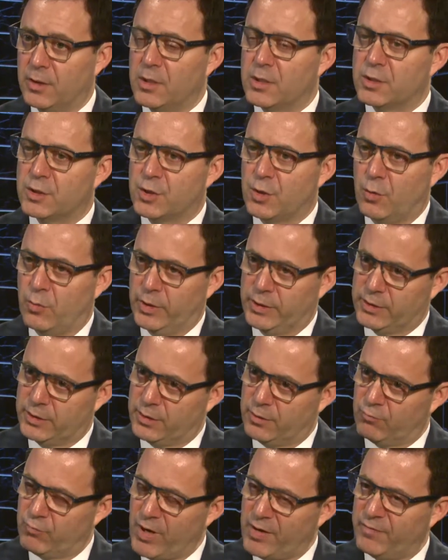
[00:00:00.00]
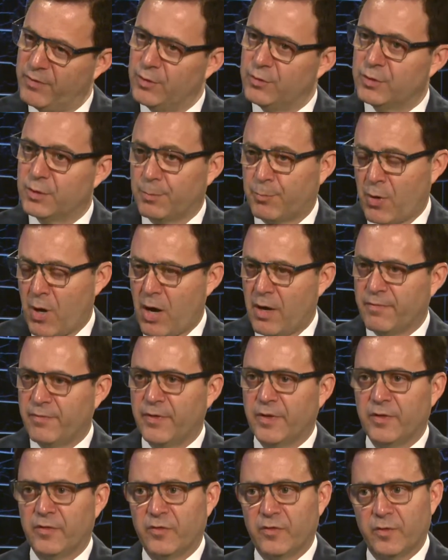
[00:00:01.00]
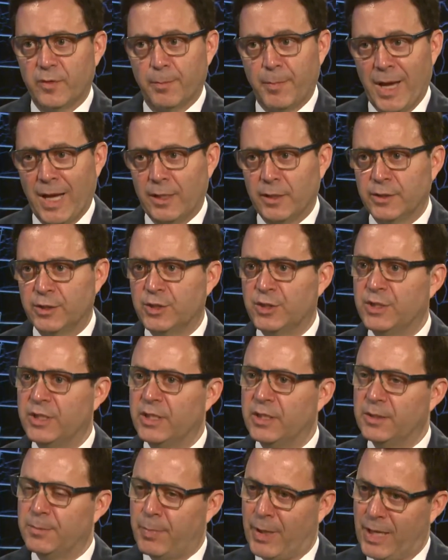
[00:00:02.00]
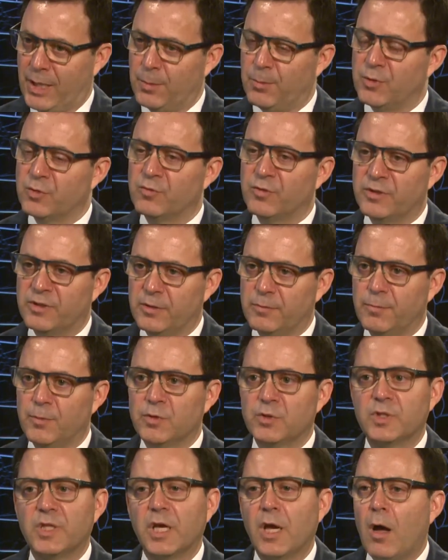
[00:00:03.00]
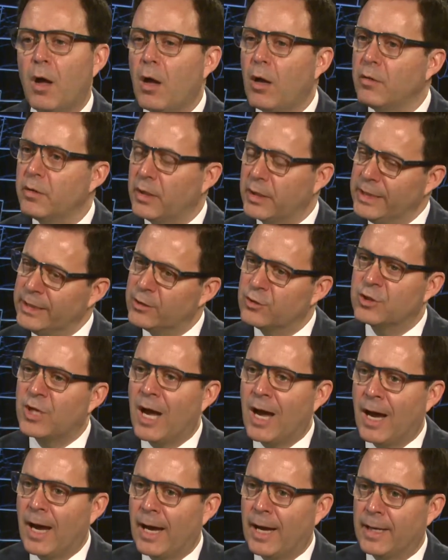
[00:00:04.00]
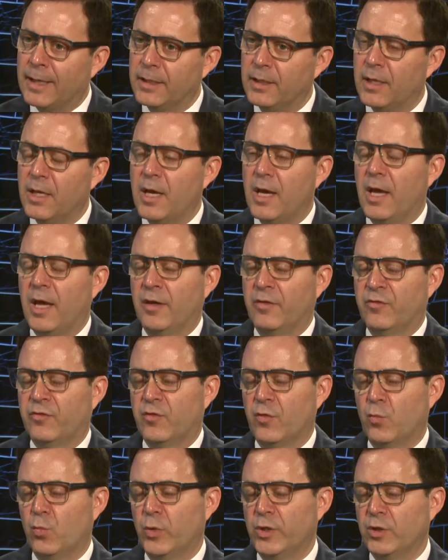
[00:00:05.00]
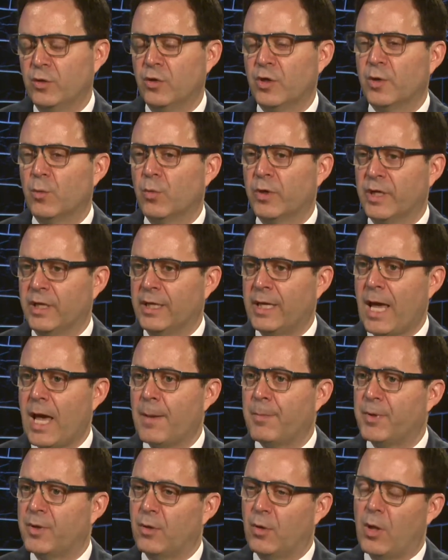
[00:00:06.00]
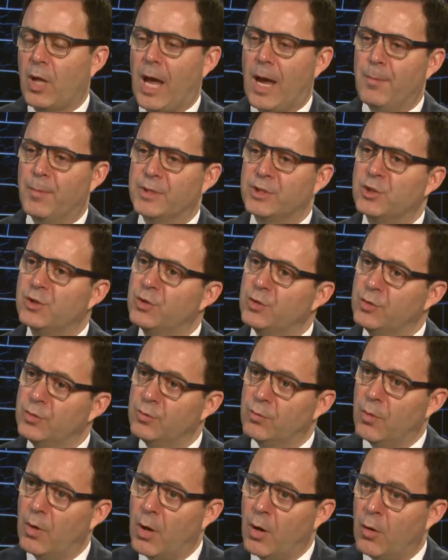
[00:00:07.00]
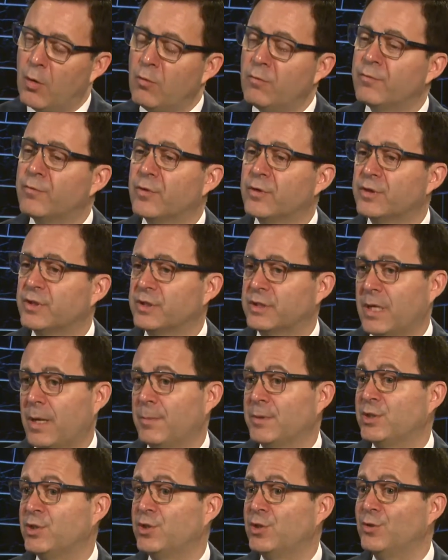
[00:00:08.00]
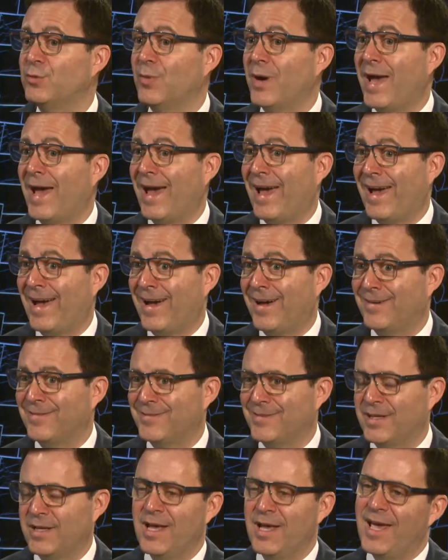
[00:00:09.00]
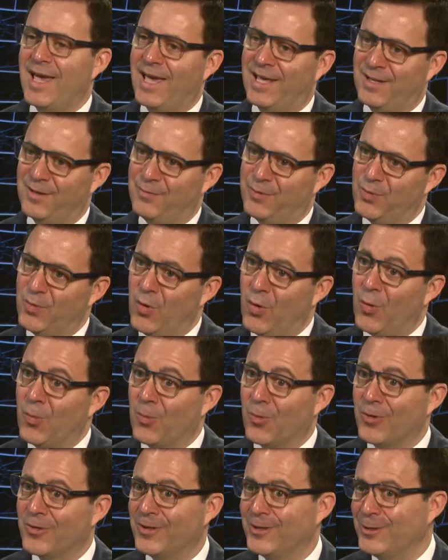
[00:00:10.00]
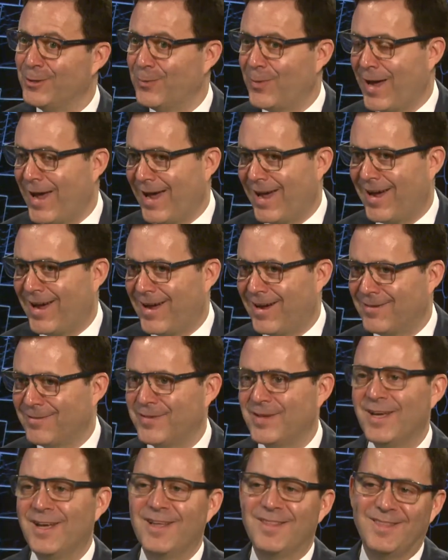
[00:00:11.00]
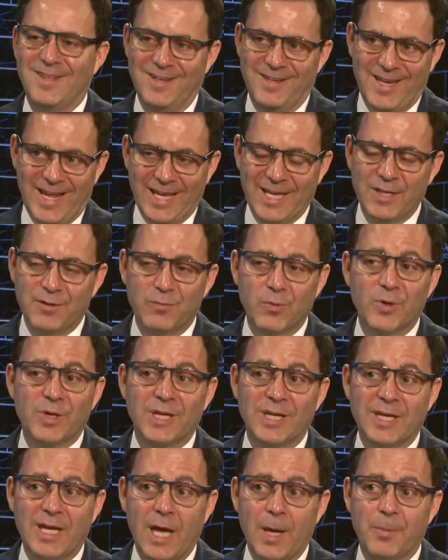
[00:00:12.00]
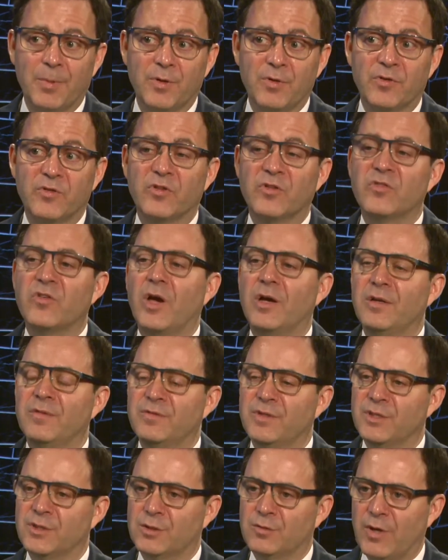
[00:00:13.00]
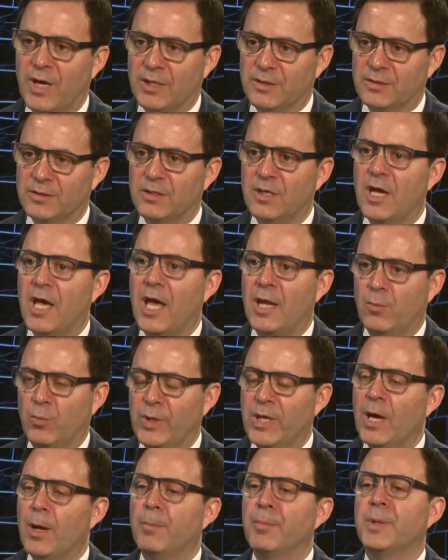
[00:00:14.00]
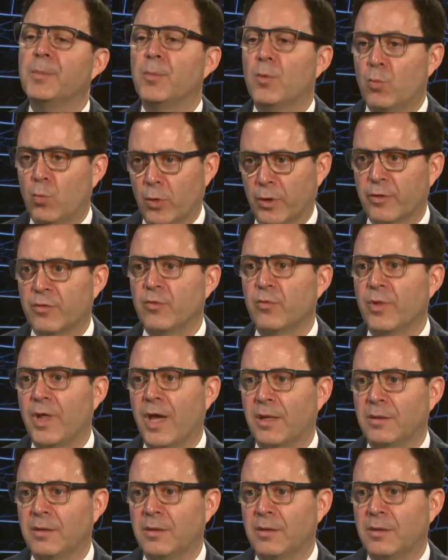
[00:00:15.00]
Okay. So it's the revenues, the profits, the balance sheet, payables, receivables, they all intertie. And so when you look at working capital, how much do you owe versus how much do you have? And if you owe more than you have, then negative working capital is a sign of distress. And we help people work through that.